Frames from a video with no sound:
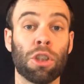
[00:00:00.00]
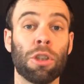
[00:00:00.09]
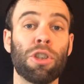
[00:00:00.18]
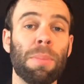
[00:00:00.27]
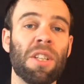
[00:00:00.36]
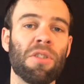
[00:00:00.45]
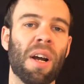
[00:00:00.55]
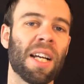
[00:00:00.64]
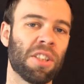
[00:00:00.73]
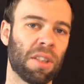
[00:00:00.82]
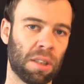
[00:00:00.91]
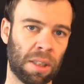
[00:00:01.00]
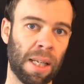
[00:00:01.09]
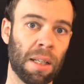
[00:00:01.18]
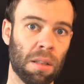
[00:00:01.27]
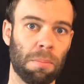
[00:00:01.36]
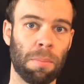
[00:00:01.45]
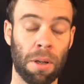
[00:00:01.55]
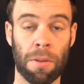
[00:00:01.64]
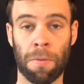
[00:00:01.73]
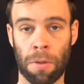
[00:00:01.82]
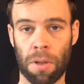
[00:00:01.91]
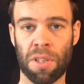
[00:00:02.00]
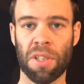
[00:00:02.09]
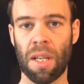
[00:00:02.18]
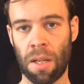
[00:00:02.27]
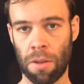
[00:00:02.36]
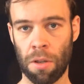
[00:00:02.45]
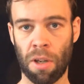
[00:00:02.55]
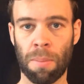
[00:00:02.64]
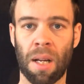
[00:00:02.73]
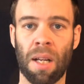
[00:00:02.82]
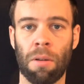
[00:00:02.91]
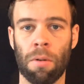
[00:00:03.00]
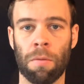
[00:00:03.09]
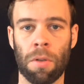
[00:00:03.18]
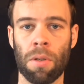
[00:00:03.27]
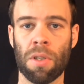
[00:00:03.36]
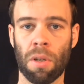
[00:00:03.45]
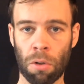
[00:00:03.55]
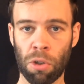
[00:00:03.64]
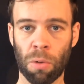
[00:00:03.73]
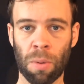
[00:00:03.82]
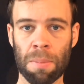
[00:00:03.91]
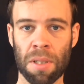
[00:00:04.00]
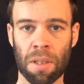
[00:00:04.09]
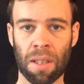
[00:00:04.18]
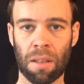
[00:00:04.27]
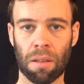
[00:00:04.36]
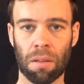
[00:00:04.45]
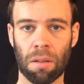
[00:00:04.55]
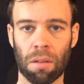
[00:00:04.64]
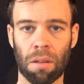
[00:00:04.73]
So should you be trying to collect both first and third party reviews on your website?